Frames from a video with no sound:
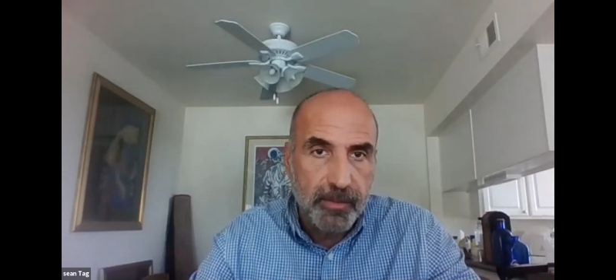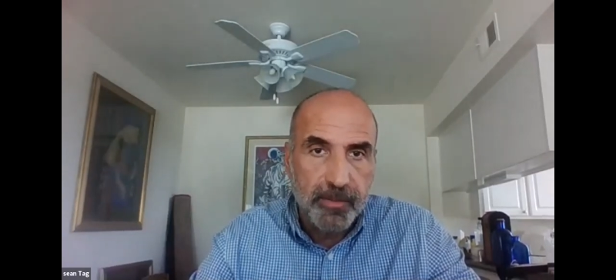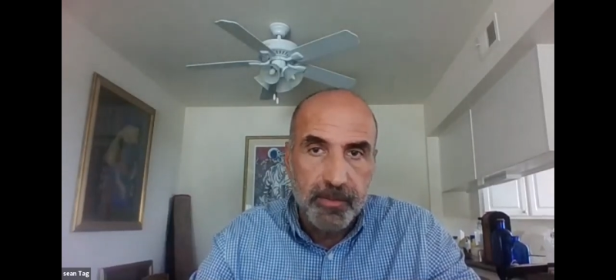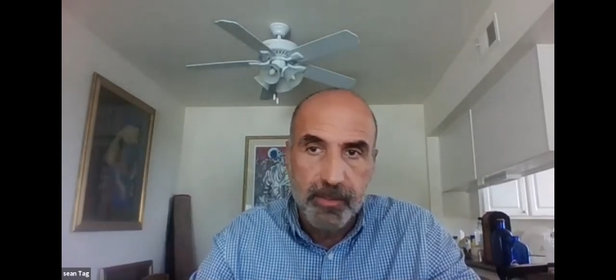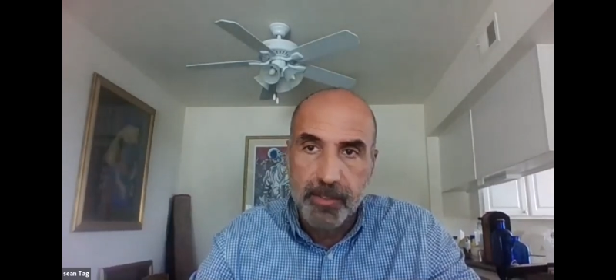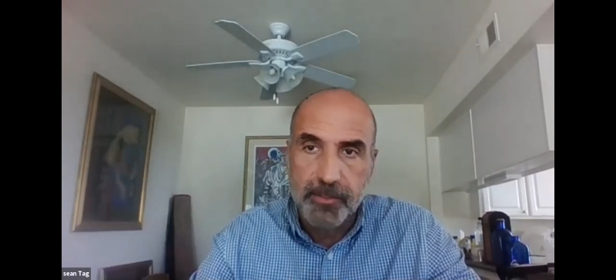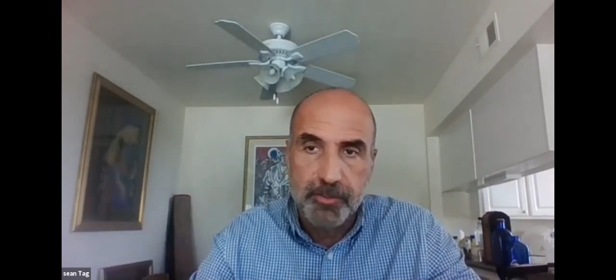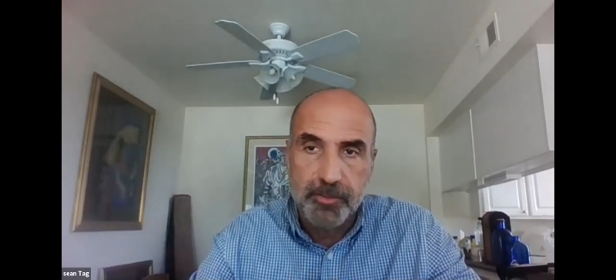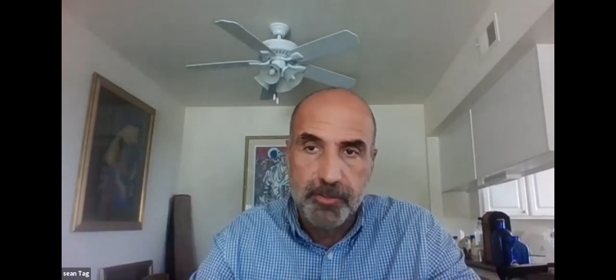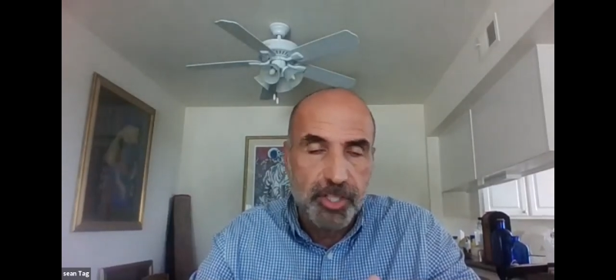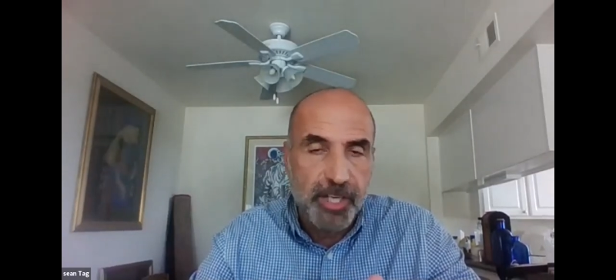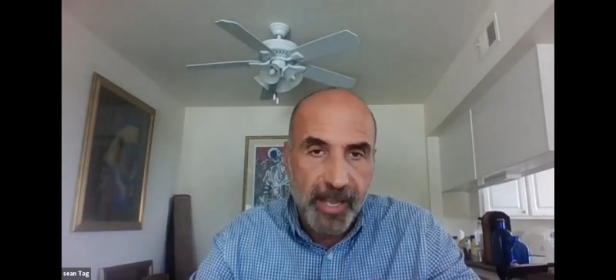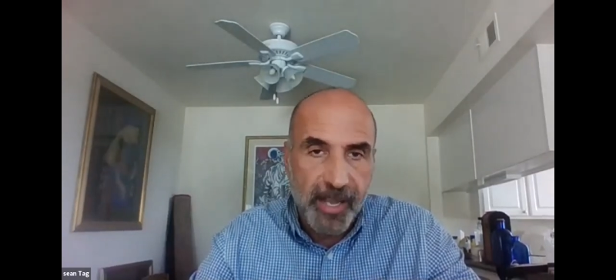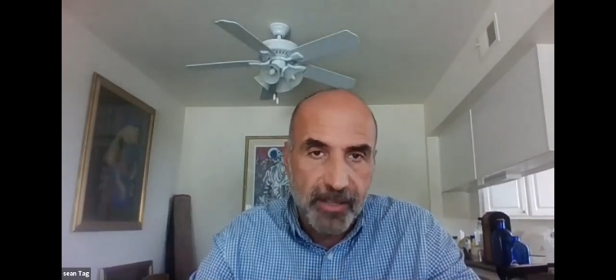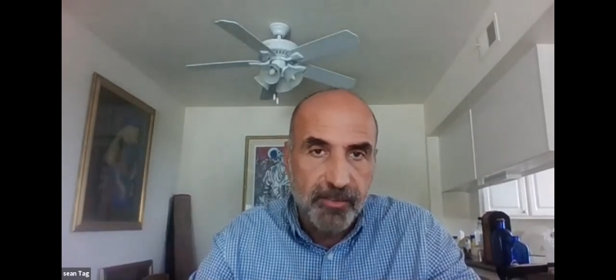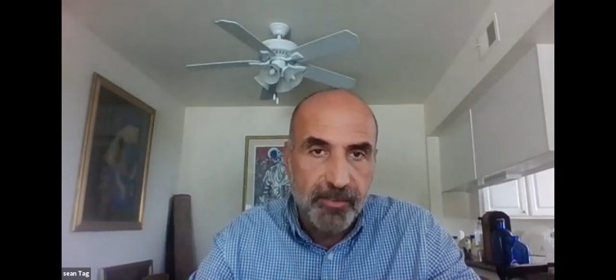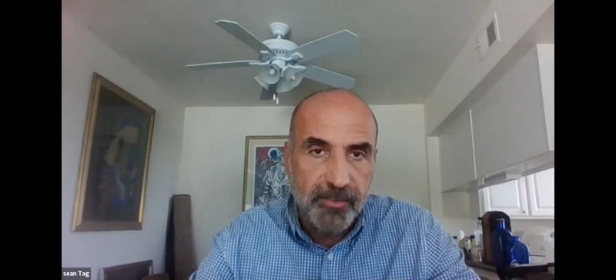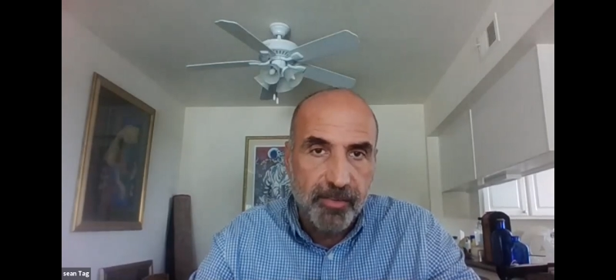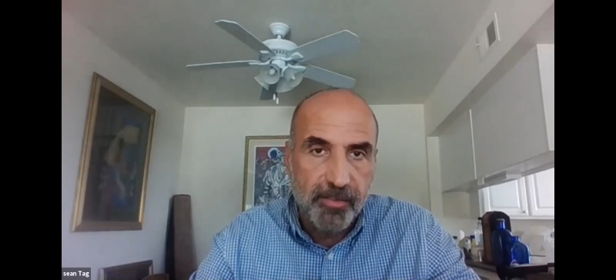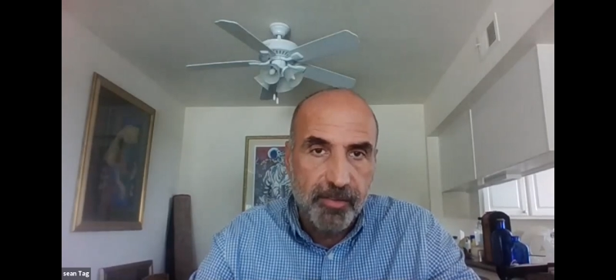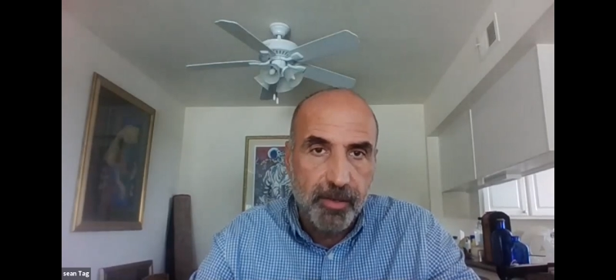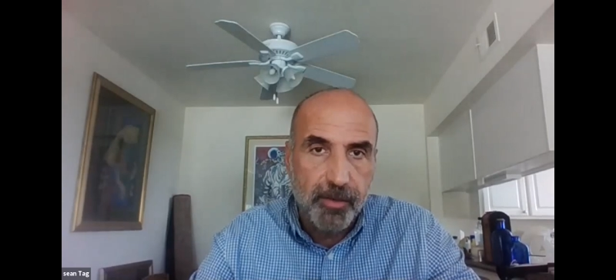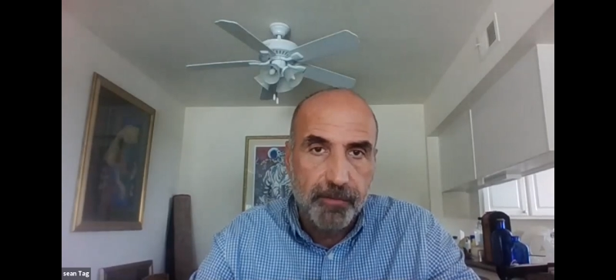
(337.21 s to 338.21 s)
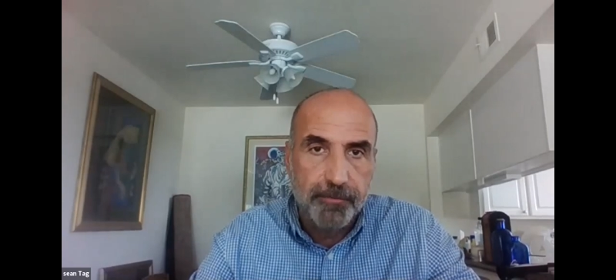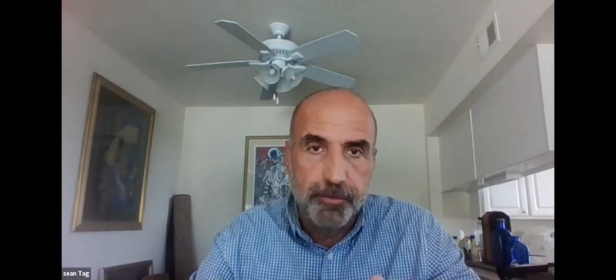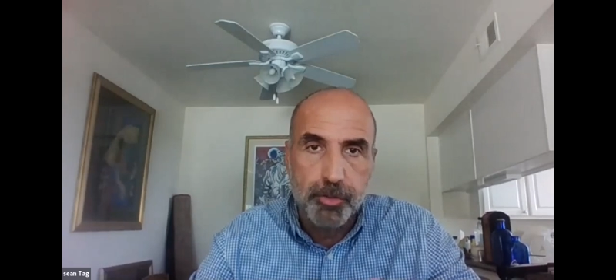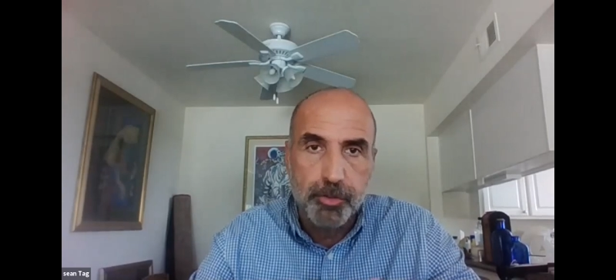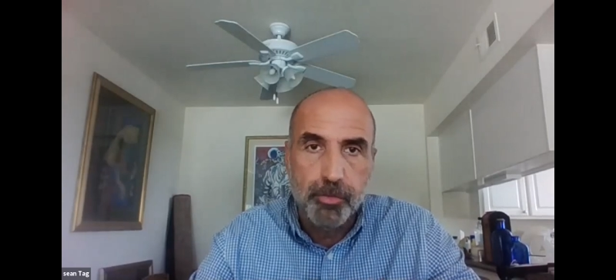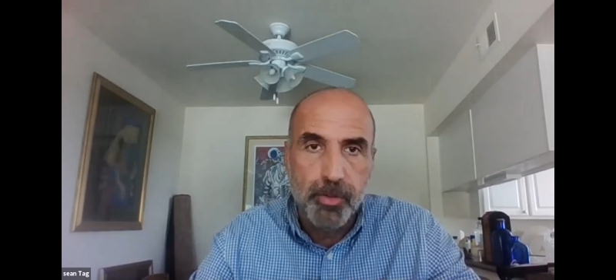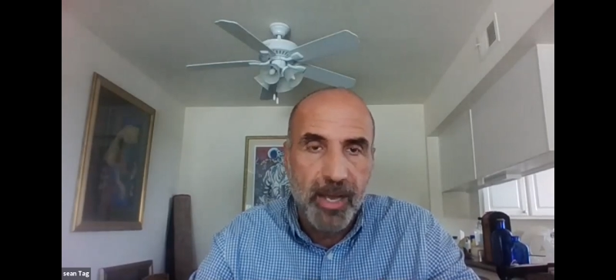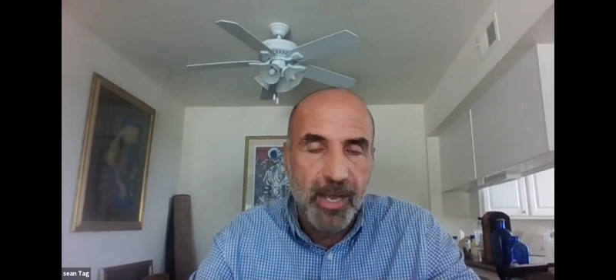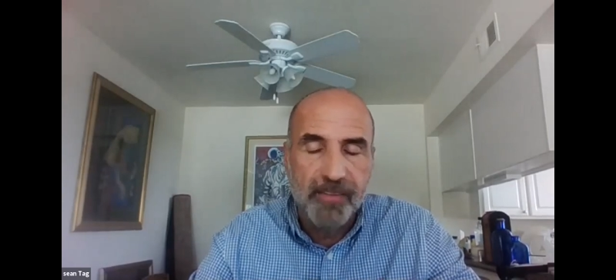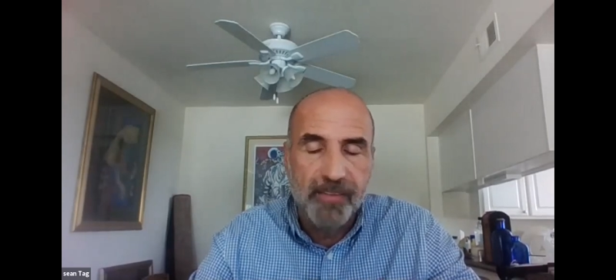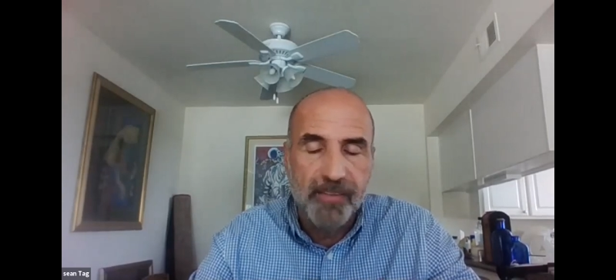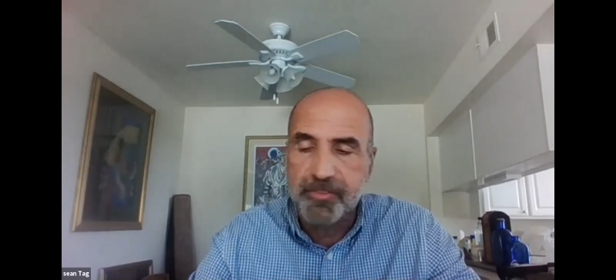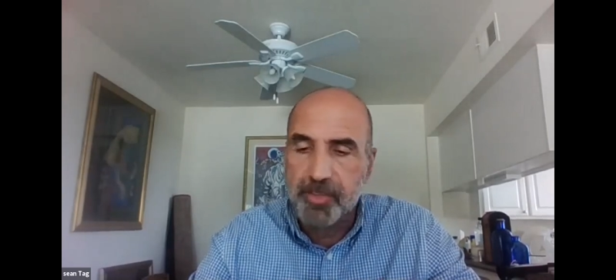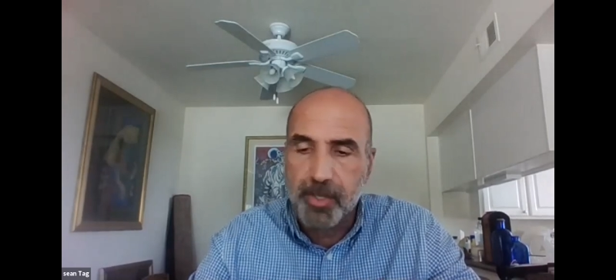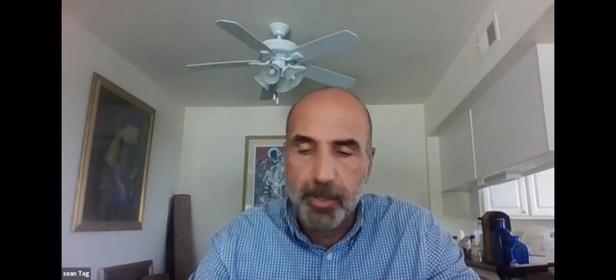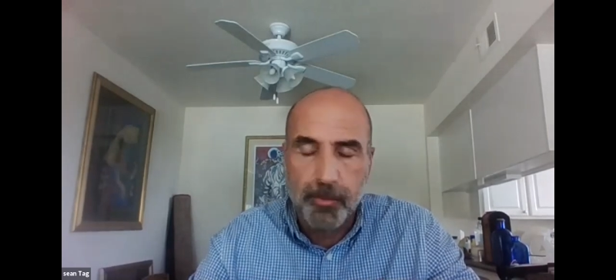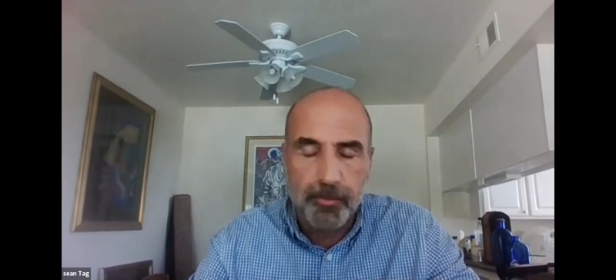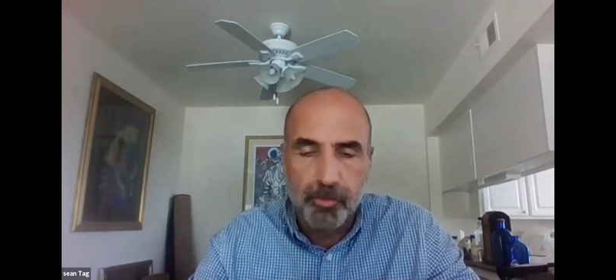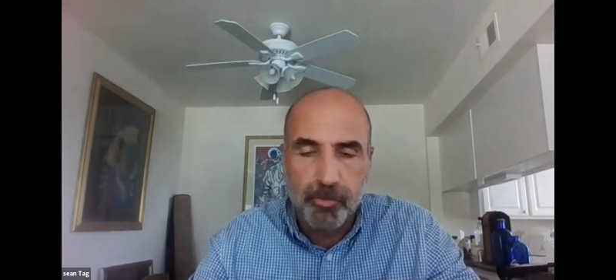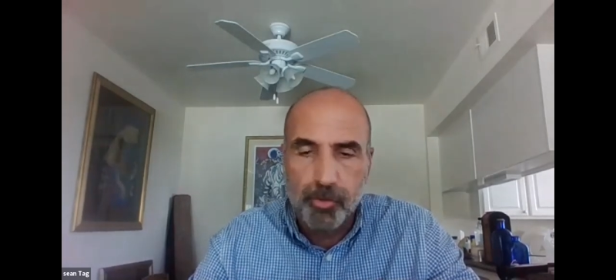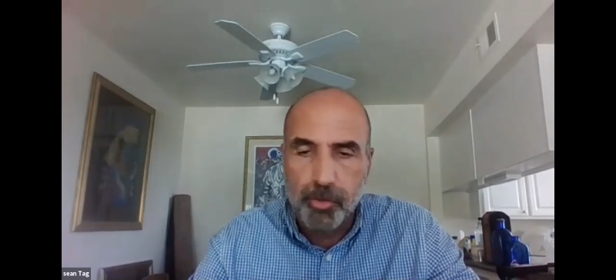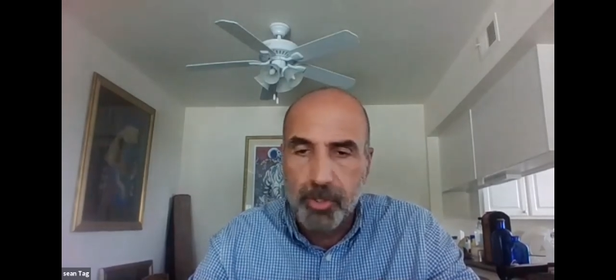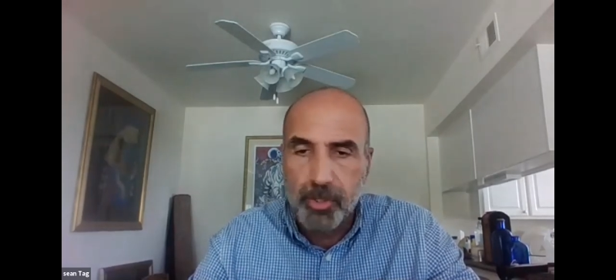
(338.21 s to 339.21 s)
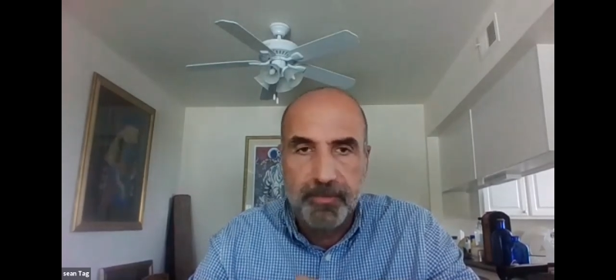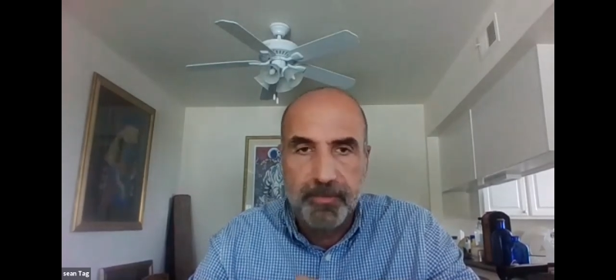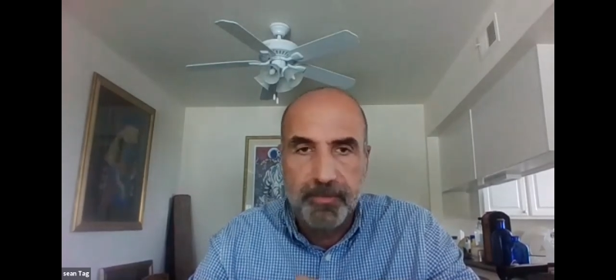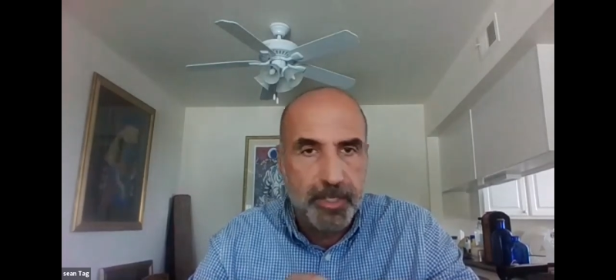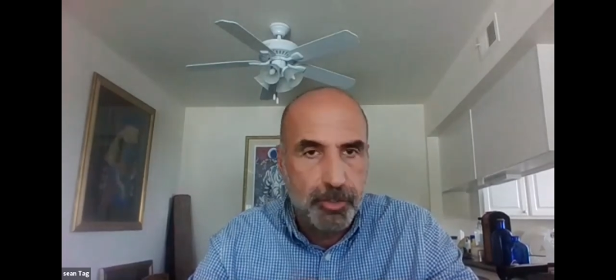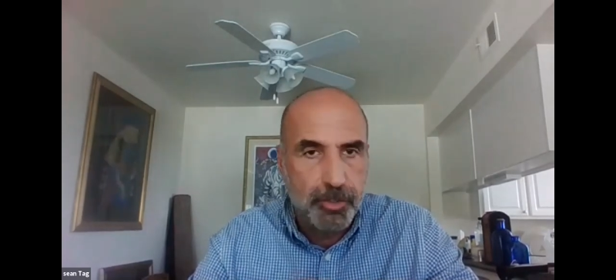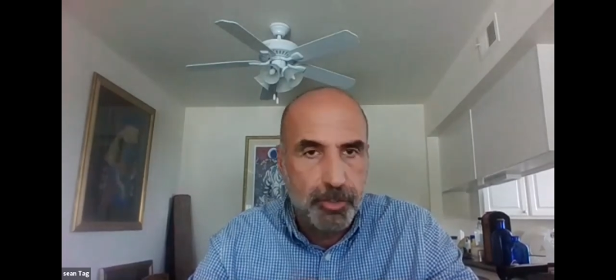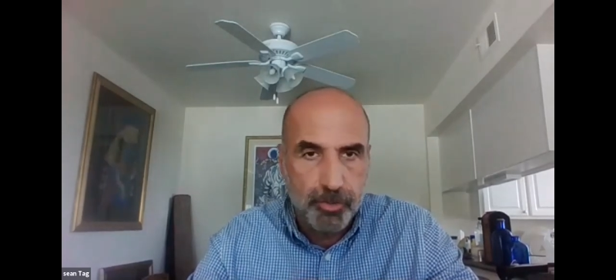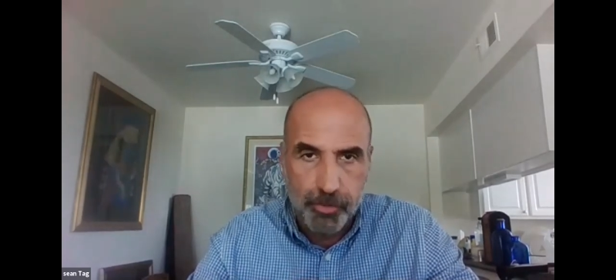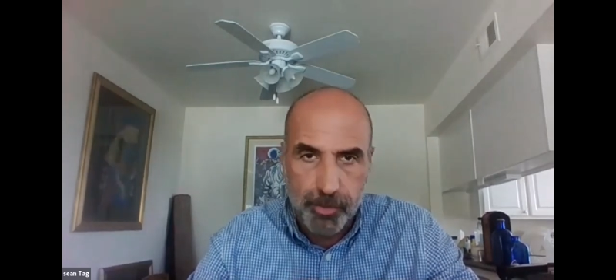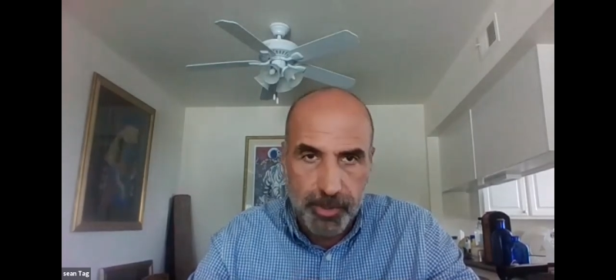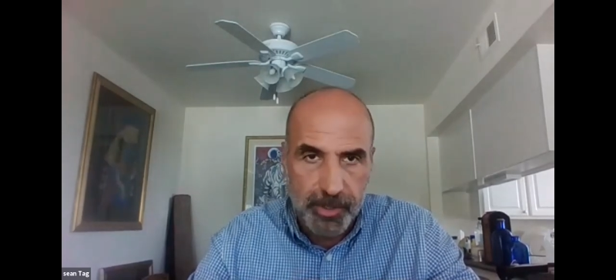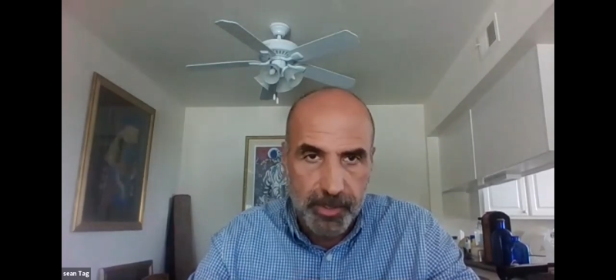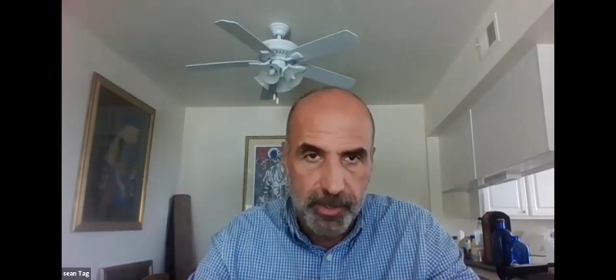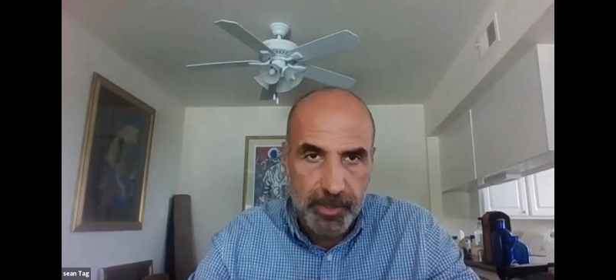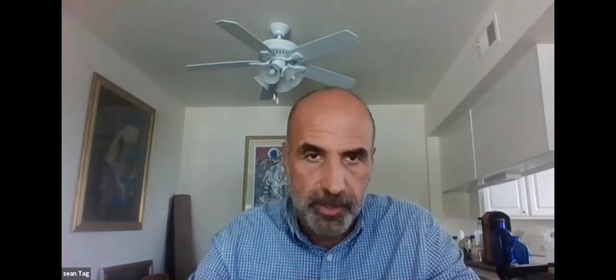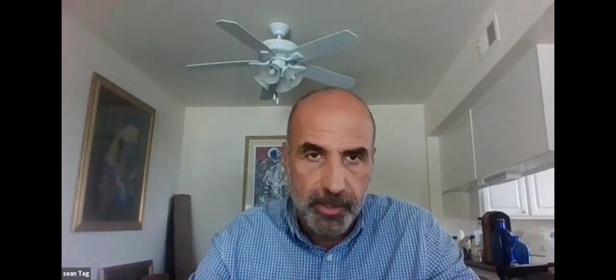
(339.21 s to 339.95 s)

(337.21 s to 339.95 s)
the chances of you have some sort of injury,